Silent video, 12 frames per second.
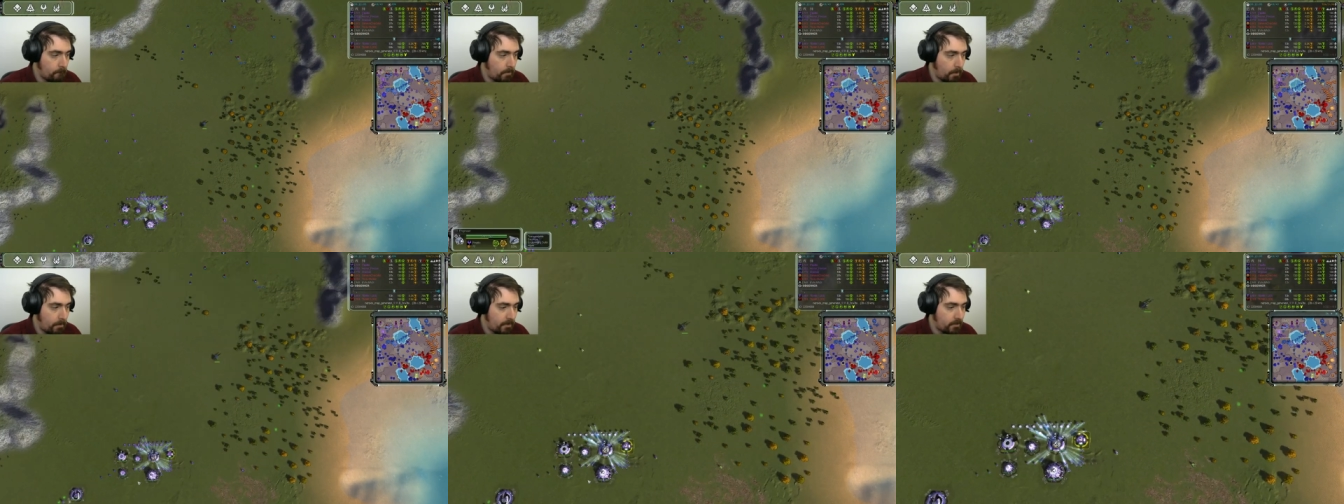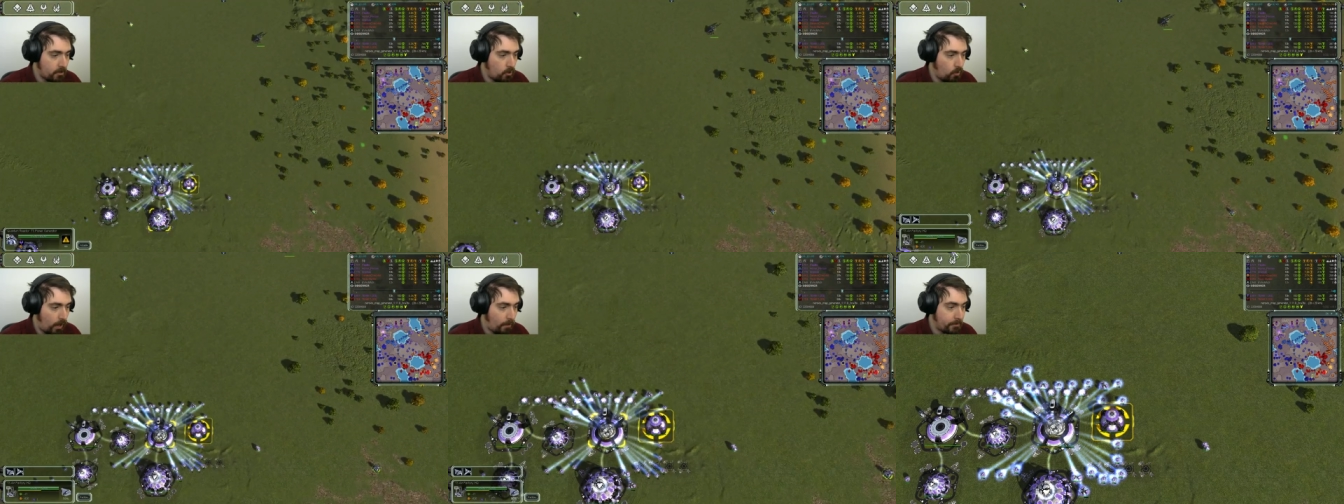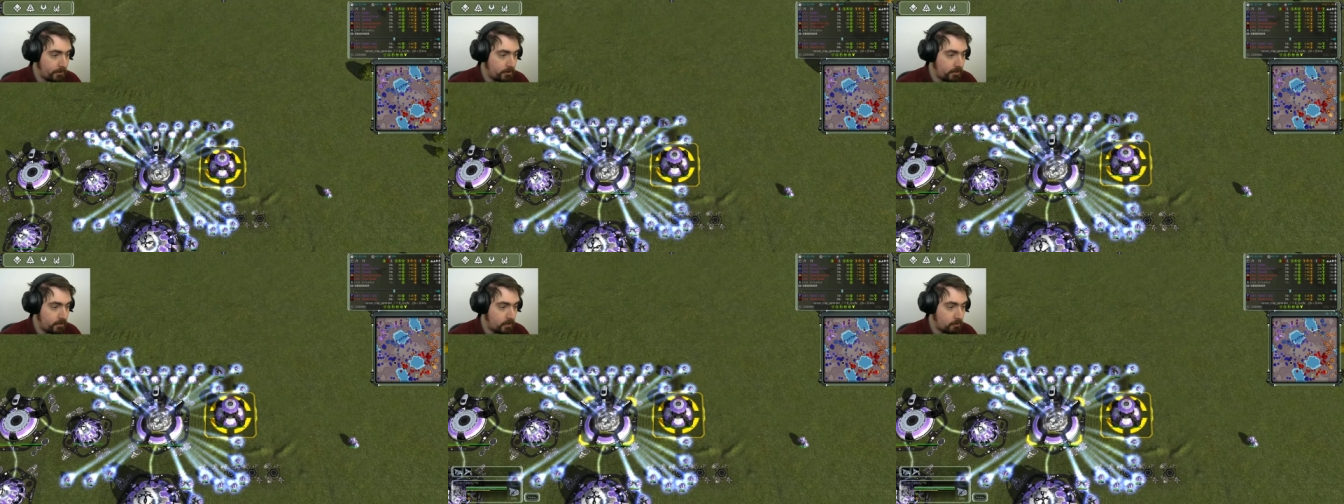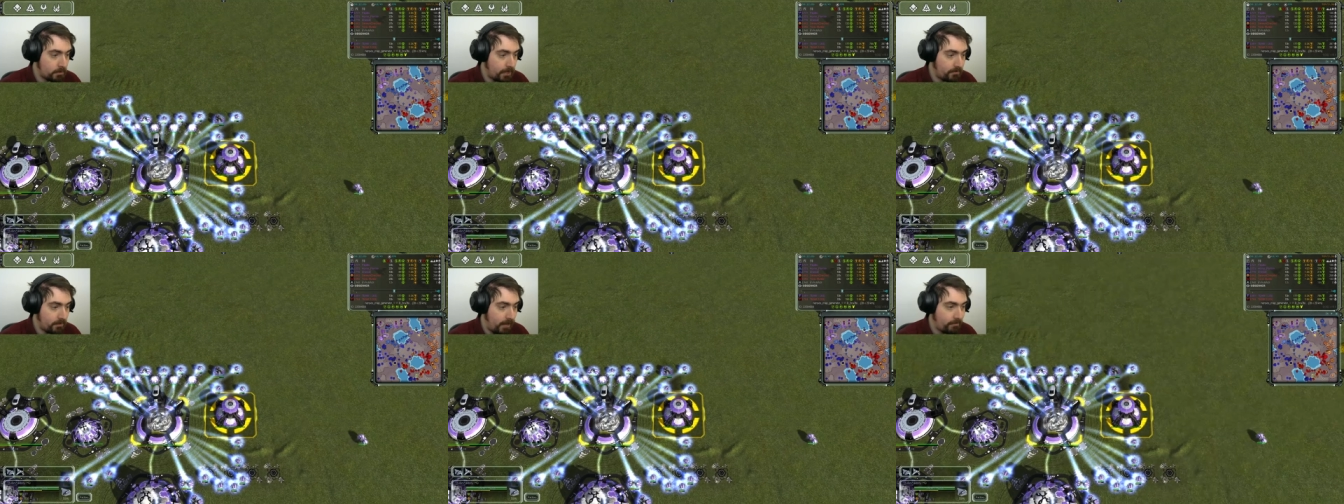Pepitto, who absolutely does, will
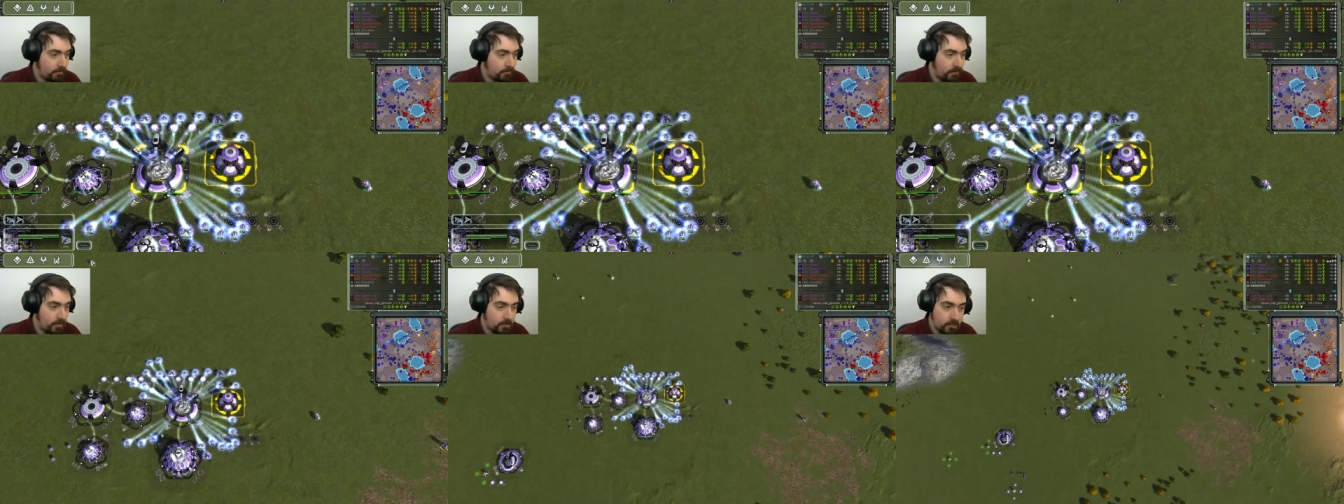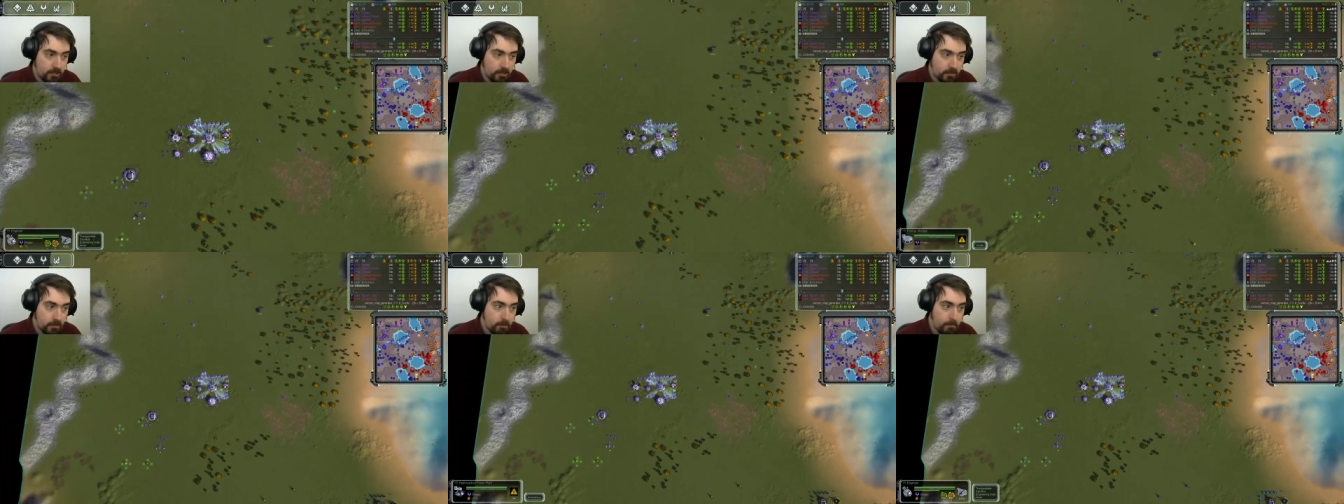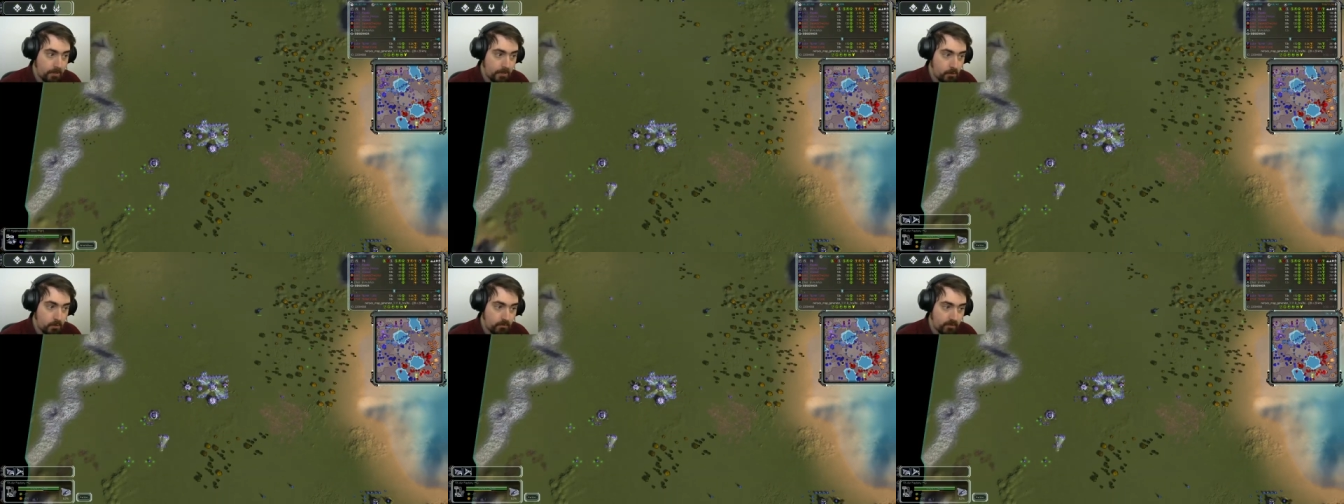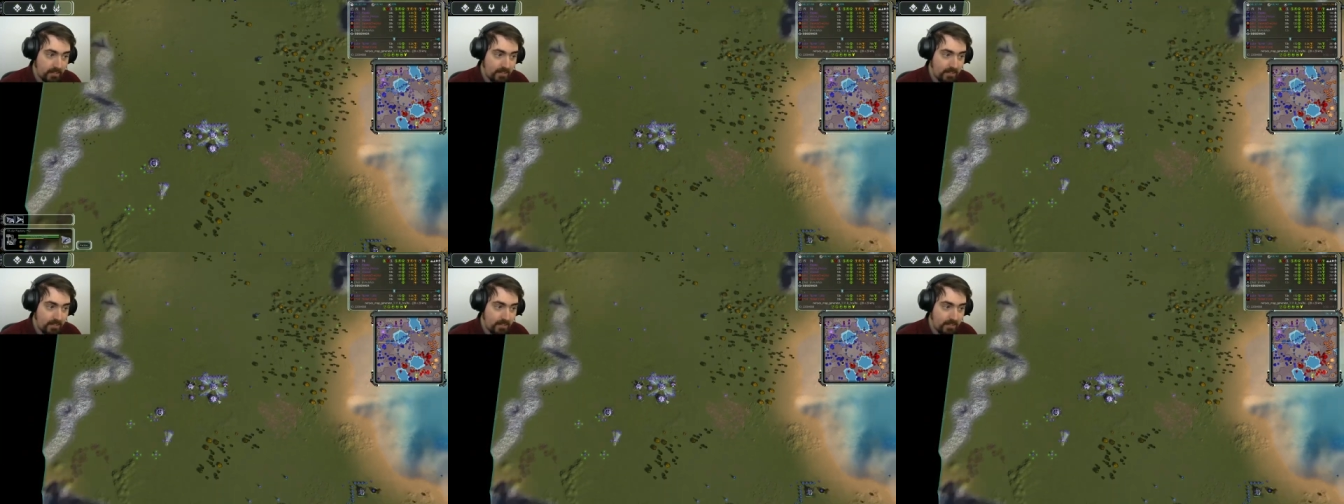have the air advantage and he's going to make use of it.